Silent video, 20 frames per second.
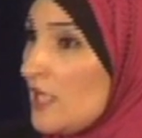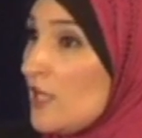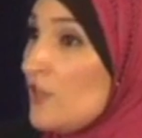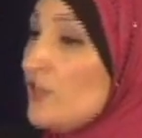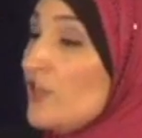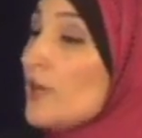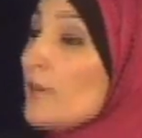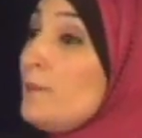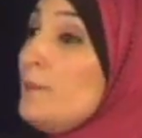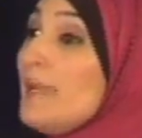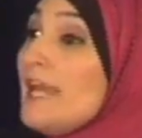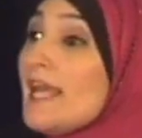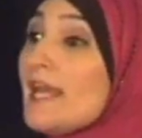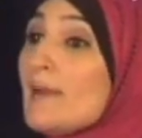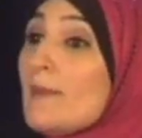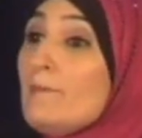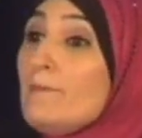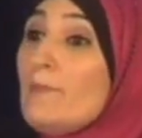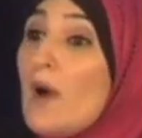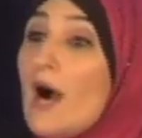They're
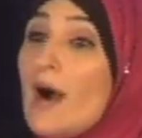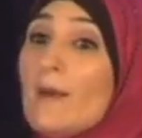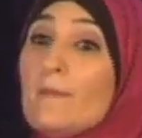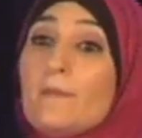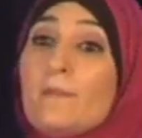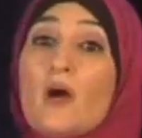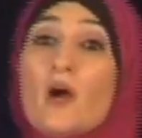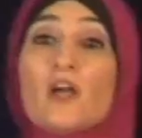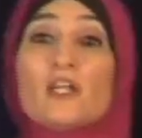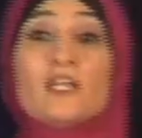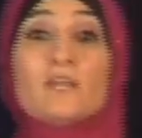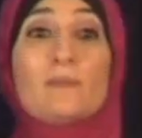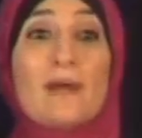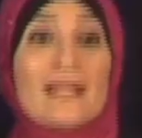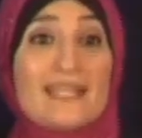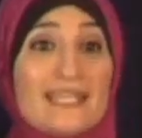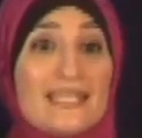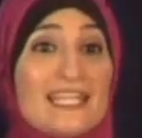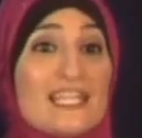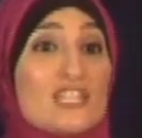being bombarded
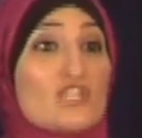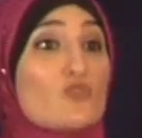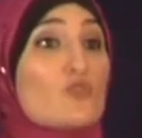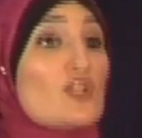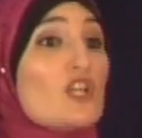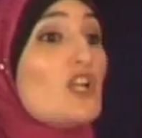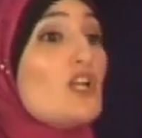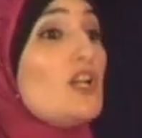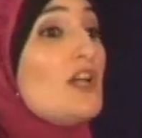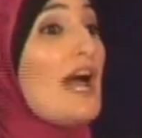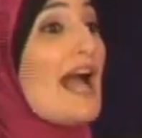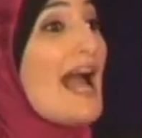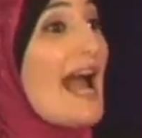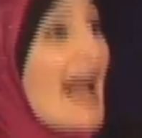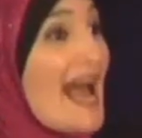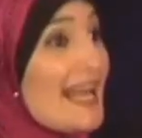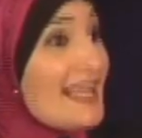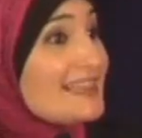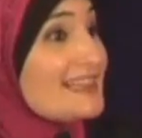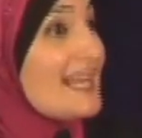by Israel
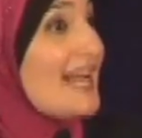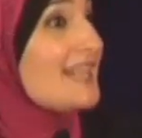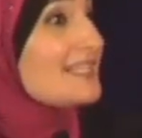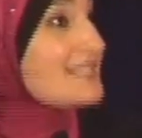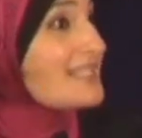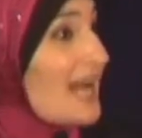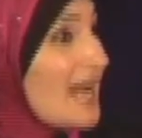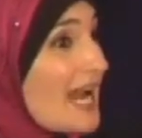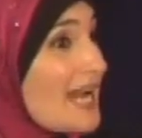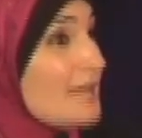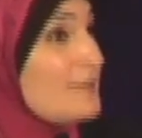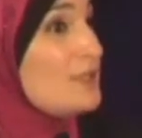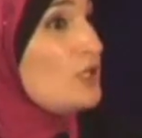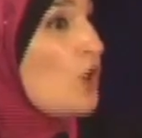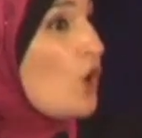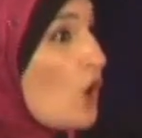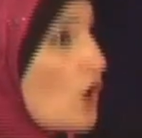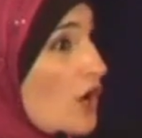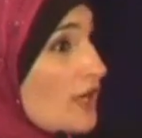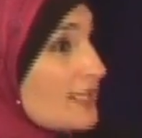at that time in
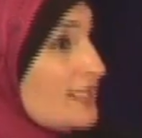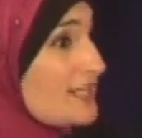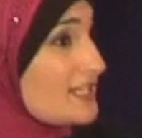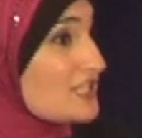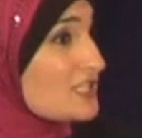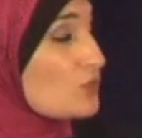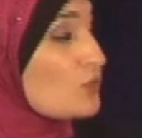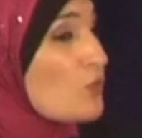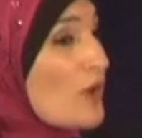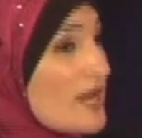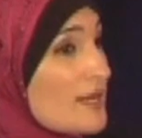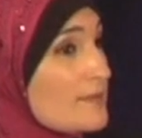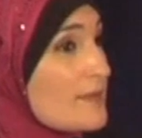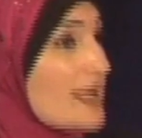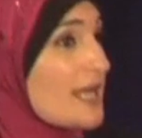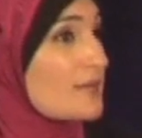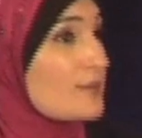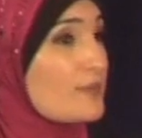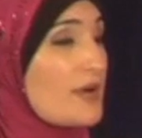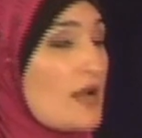August when
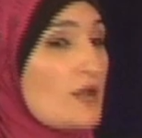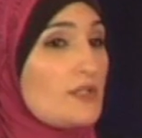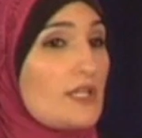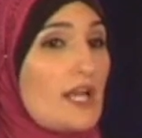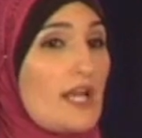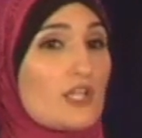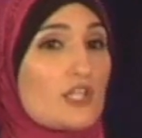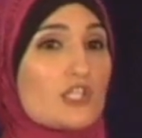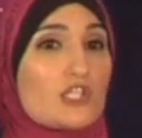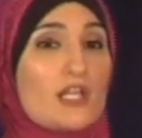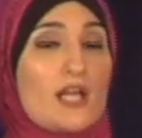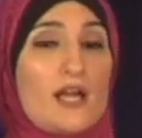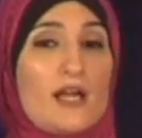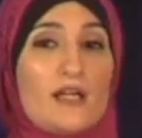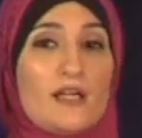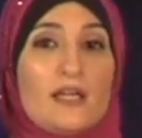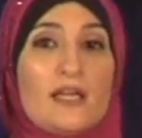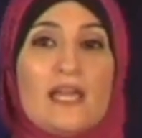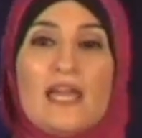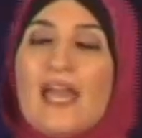Mike Brown got
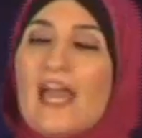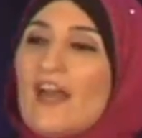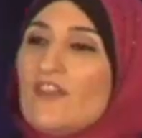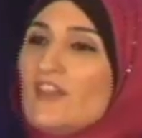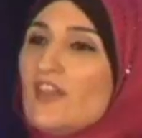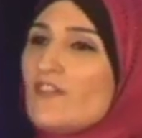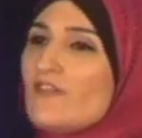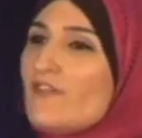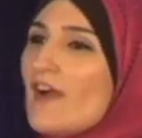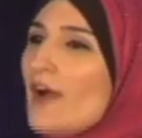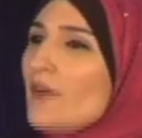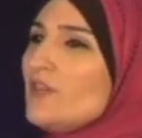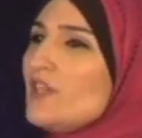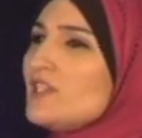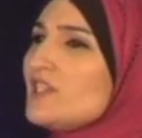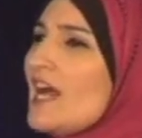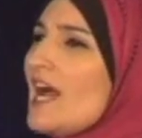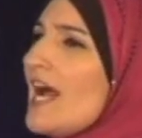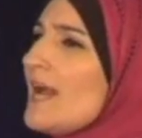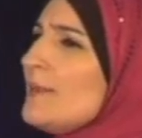shot. And they found the
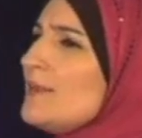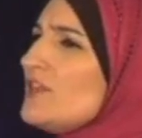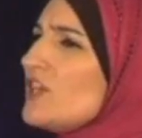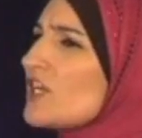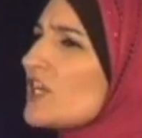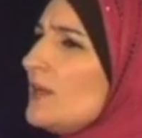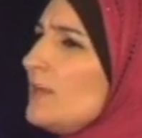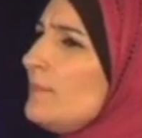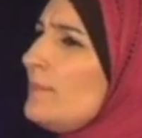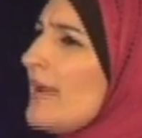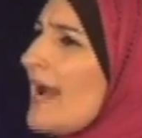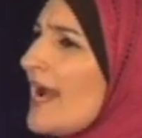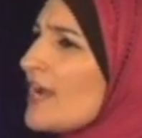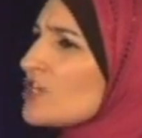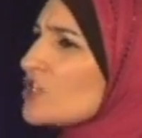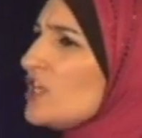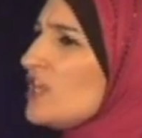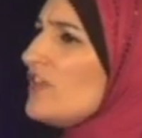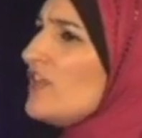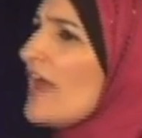time and the
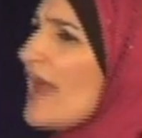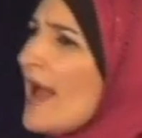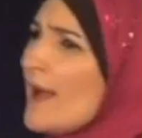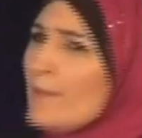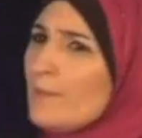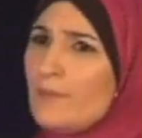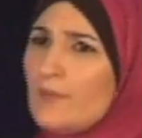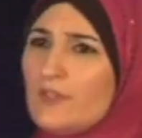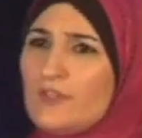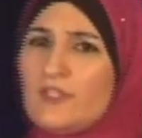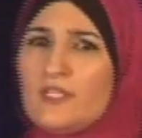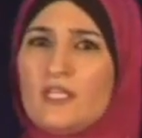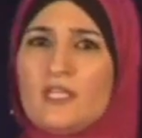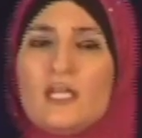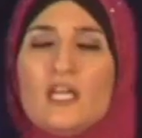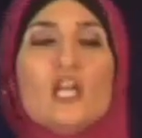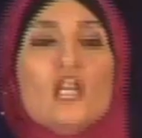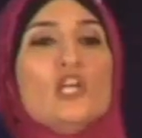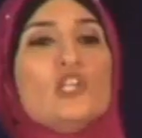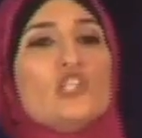compassion and the empathy
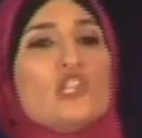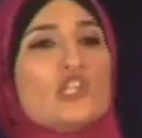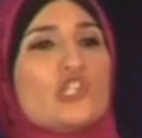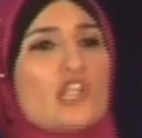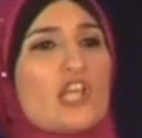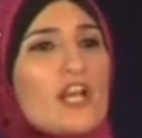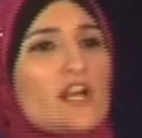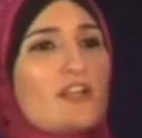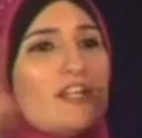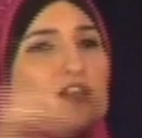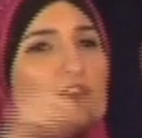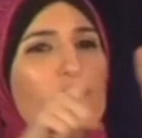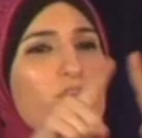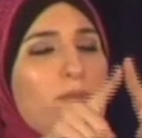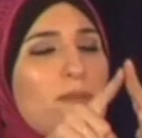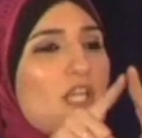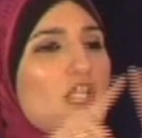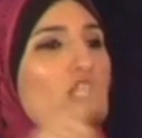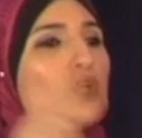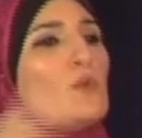to share
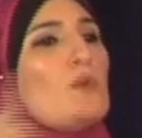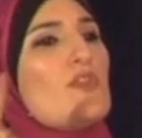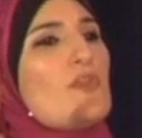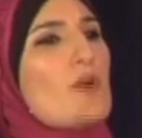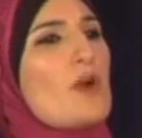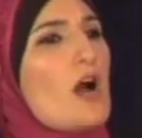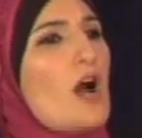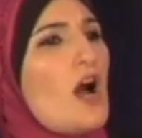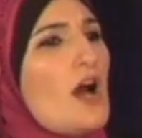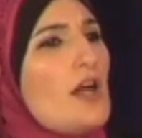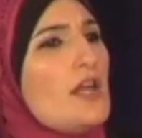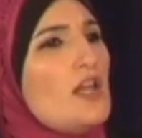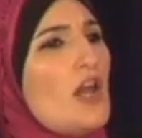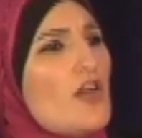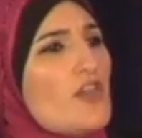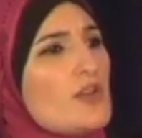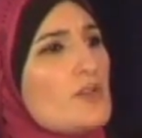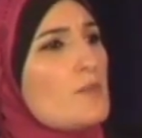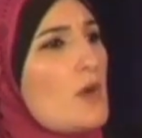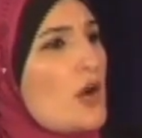information with
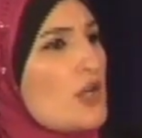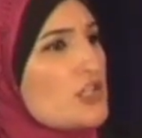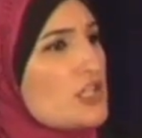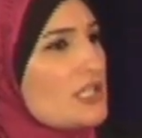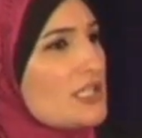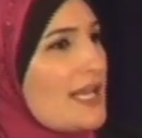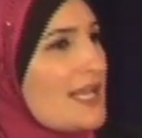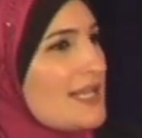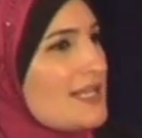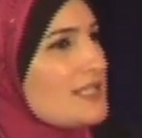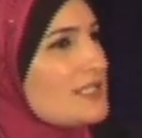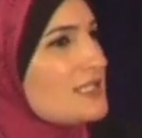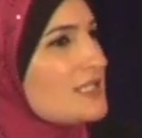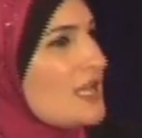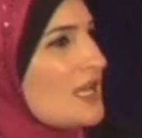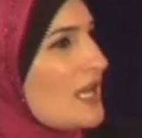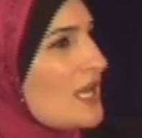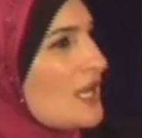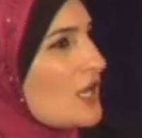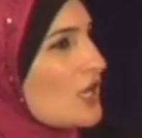another marginalized
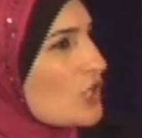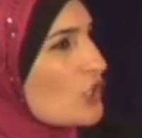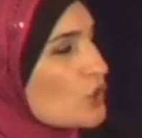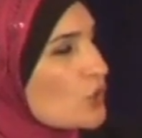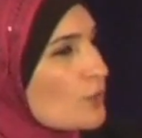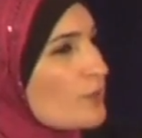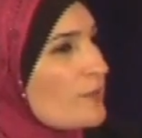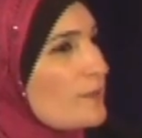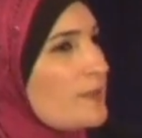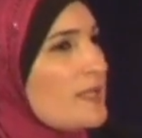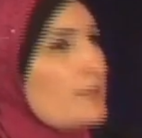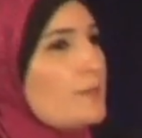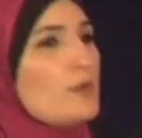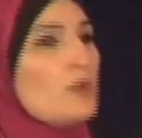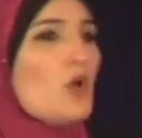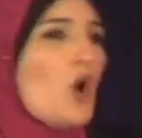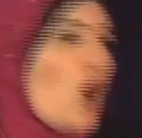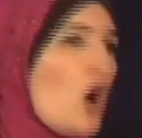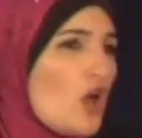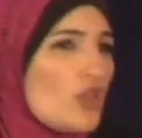group of
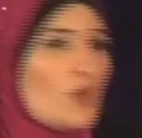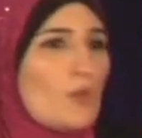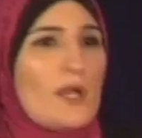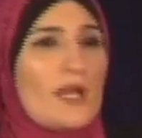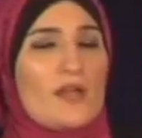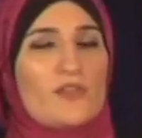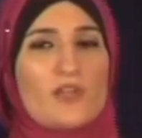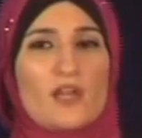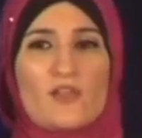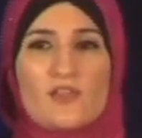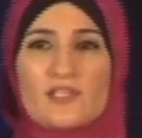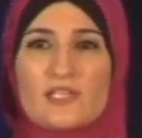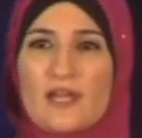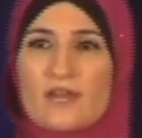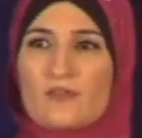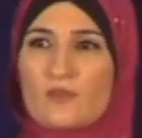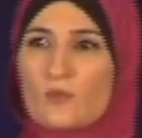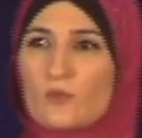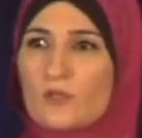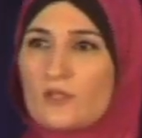people all the way on the other side
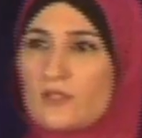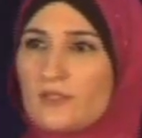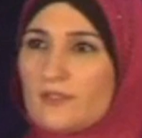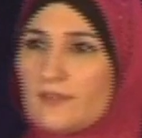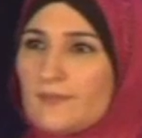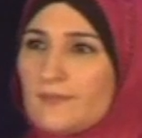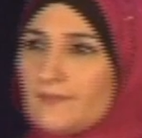of the world.